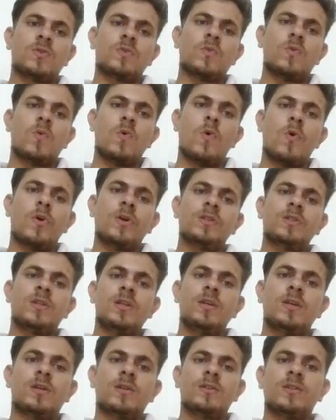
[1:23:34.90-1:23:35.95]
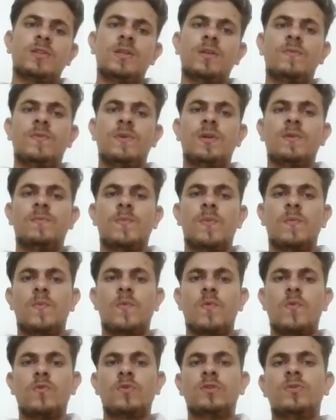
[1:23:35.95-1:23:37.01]
So originally conceived and
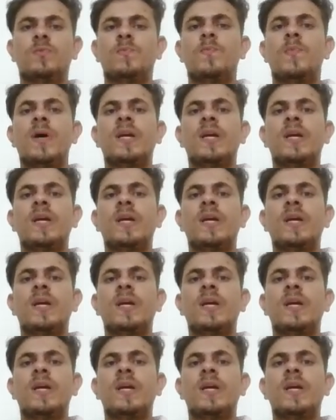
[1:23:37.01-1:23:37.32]
proposed